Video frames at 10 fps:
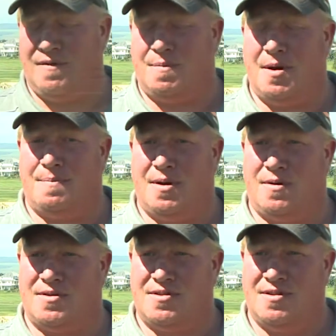we have a pump
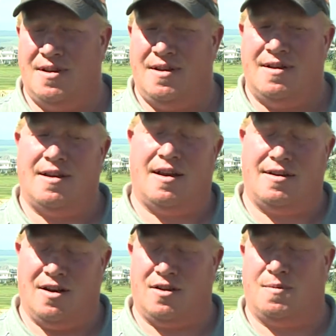house uh,
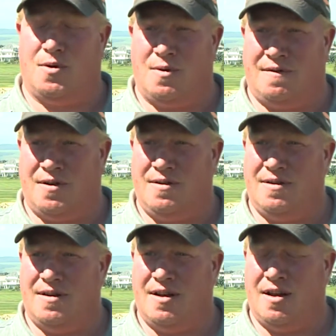down the Bow River,
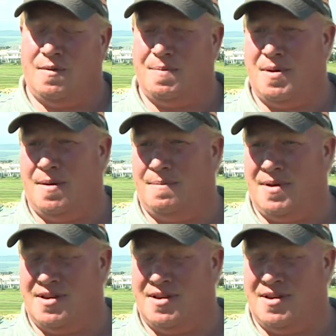and we pump